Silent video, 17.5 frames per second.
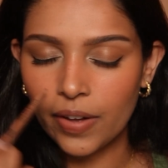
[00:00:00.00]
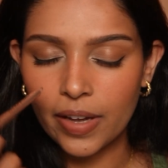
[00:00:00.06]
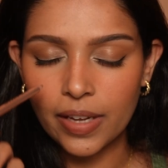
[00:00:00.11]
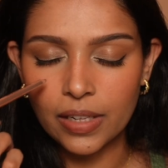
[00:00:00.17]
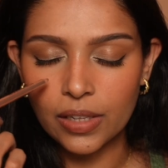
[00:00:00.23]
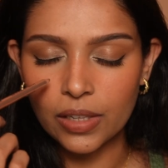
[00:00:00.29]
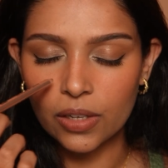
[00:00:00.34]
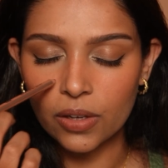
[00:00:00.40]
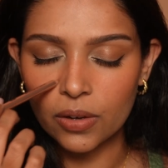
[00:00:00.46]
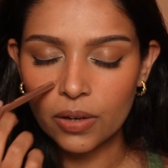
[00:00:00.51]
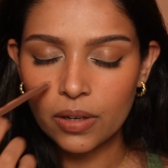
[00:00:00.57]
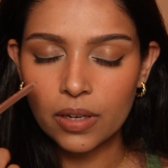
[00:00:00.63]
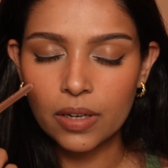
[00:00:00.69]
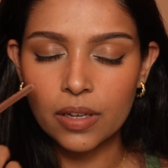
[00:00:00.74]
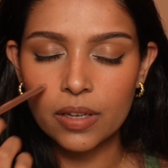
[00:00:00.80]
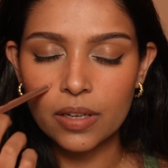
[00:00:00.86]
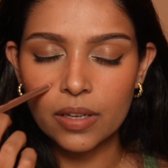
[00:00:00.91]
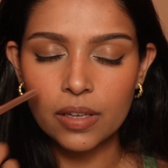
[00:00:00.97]
I
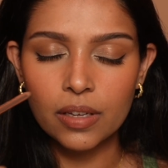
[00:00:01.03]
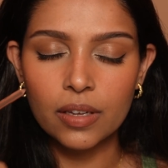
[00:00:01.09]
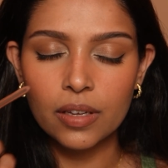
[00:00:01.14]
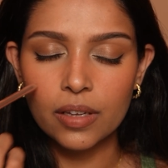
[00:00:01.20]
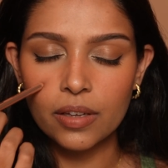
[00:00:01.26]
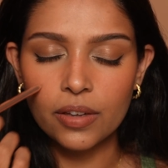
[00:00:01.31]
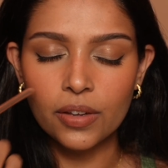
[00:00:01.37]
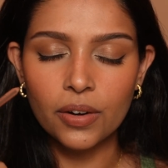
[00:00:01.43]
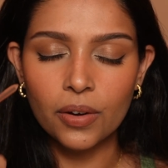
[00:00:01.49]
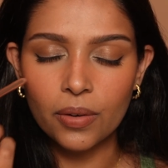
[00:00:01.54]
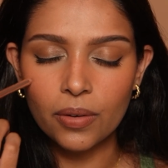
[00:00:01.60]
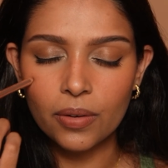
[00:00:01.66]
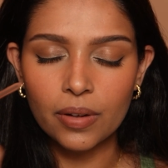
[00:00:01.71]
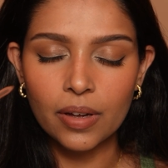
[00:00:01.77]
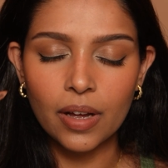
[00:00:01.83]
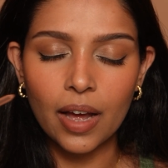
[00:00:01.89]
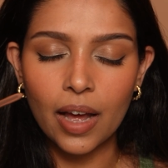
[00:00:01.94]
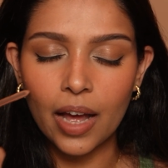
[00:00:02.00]
look, you
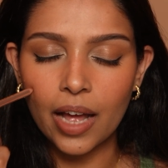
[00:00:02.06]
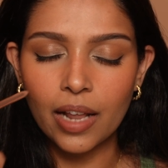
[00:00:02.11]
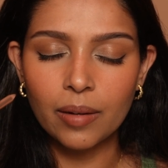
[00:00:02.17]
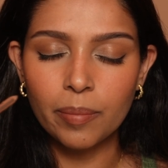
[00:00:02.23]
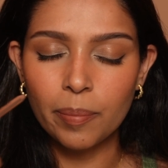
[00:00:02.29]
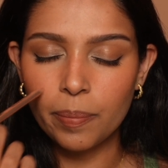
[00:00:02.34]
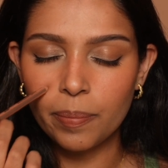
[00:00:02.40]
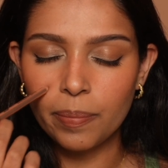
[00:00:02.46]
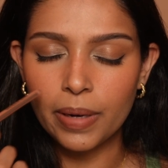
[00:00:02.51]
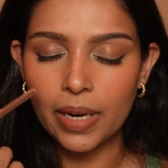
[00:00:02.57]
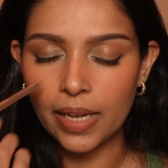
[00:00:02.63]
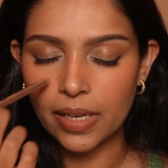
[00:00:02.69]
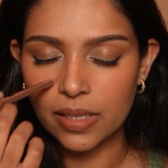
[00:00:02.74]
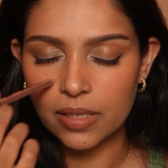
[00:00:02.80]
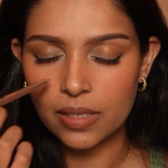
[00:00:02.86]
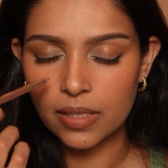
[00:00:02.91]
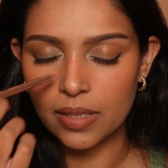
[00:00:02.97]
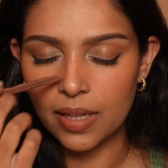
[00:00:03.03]
know, I'll
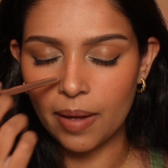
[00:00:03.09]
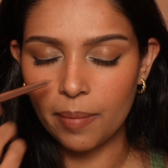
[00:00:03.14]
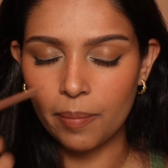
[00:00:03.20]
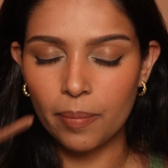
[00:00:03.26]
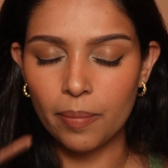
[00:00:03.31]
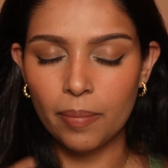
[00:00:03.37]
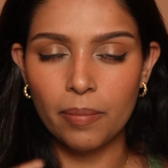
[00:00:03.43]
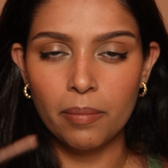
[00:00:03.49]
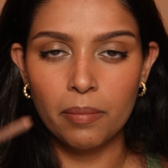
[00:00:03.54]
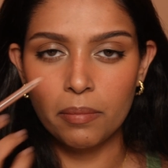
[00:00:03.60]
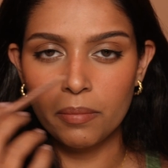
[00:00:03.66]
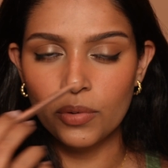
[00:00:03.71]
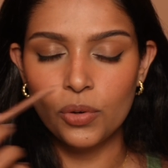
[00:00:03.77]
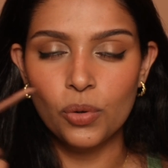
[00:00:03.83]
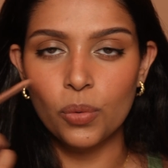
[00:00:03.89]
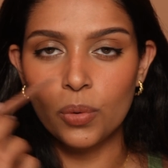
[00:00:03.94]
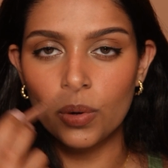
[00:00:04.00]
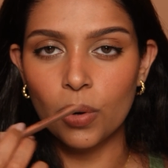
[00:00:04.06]
place them
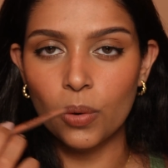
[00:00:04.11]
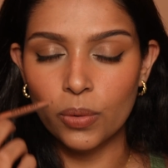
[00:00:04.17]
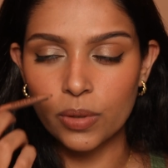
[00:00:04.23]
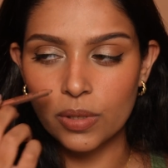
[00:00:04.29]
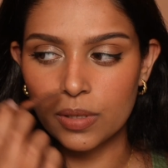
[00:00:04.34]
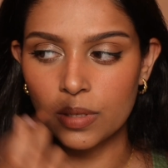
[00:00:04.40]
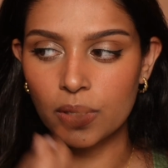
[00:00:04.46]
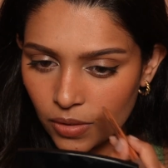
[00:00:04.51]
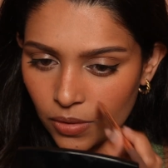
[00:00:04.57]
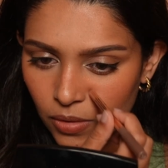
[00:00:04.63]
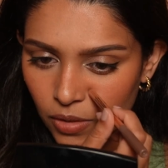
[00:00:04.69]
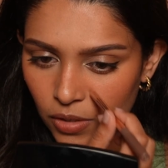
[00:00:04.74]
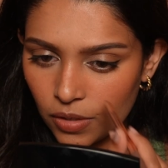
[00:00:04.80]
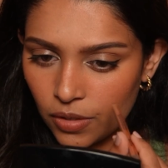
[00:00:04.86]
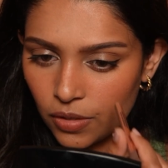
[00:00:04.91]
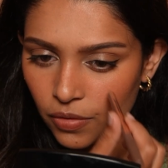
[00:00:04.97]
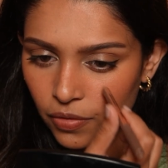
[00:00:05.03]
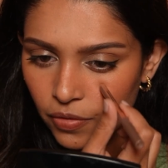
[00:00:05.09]
too close. So
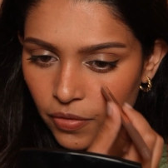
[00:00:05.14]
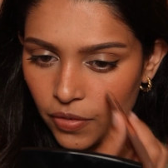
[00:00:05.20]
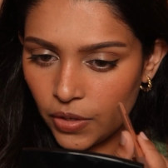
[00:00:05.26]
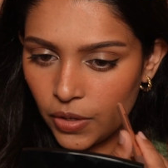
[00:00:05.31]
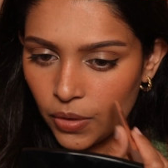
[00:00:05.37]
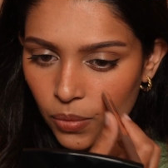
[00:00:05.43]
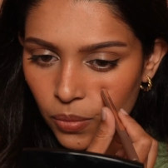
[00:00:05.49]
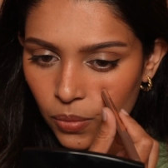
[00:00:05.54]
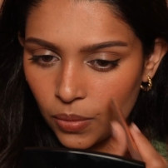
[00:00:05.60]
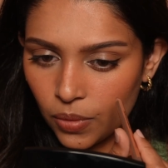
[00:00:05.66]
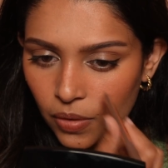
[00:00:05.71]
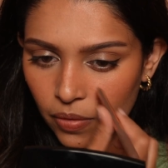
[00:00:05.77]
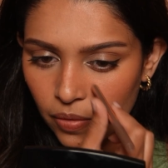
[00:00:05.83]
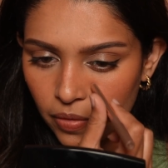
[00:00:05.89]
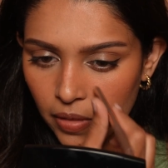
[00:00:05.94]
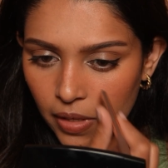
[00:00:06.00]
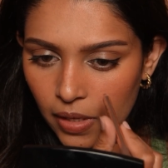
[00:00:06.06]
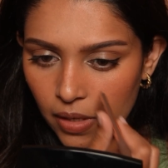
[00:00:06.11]
just a few
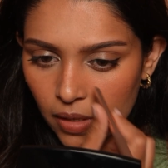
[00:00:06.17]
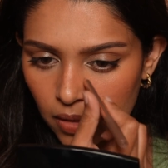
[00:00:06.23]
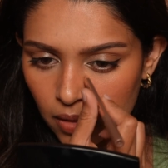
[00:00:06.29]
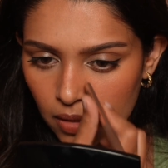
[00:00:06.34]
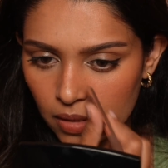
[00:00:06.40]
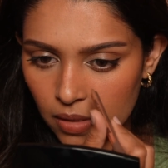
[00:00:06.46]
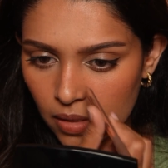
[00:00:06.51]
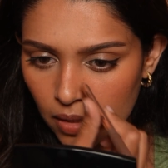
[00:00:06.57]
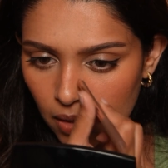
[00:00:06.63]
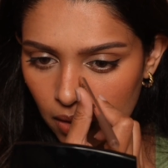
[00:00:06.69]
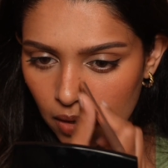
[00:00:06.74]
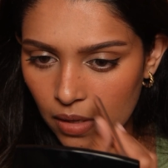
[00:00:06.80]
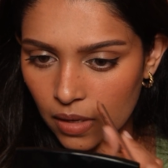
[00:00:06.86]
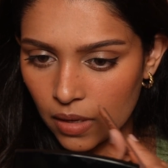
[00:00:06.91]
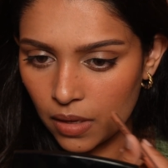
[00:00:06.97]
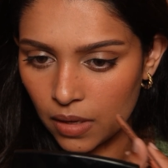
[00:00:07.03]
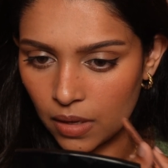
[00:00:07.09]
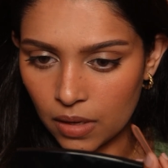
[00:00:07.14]
of these.
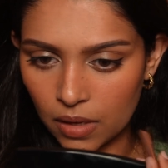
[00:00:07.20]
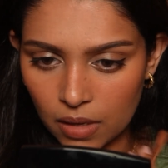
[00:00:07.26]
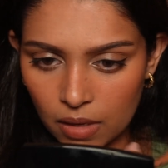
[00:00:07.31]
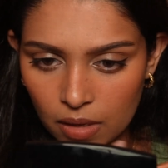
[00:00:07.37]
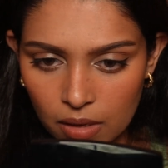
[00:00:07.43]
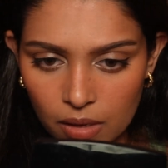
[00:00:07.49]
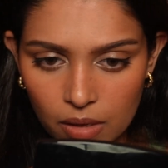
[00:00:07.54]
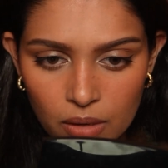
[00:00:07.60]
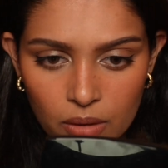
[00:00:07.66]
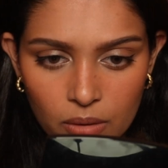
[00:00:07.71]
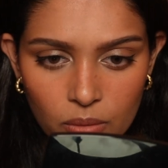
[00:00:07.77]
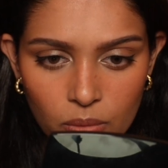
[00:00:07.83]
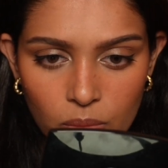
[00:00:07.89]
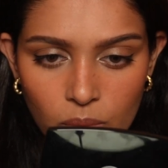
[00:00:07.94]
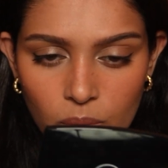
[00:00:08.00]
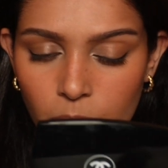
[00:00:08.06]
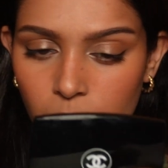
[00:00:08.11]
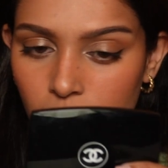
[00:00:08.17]

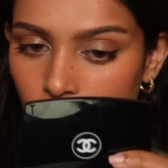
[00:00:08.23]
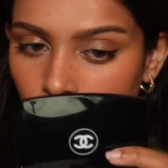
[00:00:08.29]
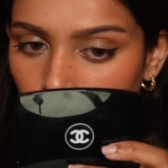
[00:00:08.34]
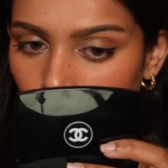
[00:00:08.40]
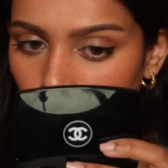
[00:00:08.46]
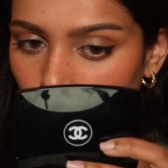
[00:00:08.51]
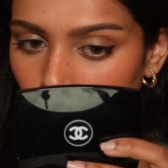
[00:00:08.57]
Oops.